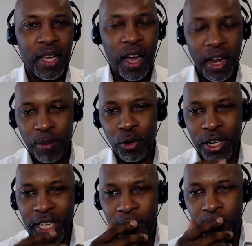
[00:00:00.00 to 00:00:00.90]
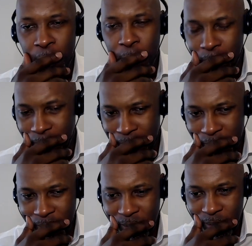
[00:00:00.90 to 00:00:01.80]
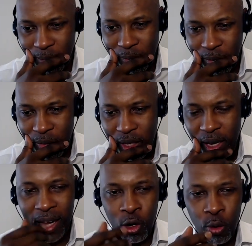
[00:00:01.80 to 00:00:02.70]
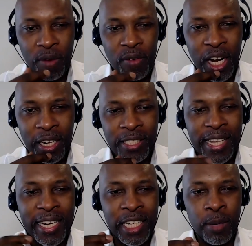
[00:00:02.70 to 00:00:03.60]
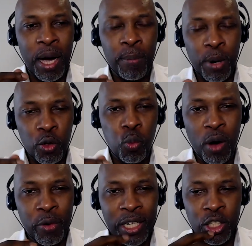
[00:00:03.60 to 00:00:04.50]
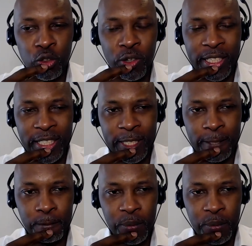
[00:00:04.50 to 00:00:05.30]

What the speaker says: And I'm going to give you a little bit of an understanding about both worry and stress.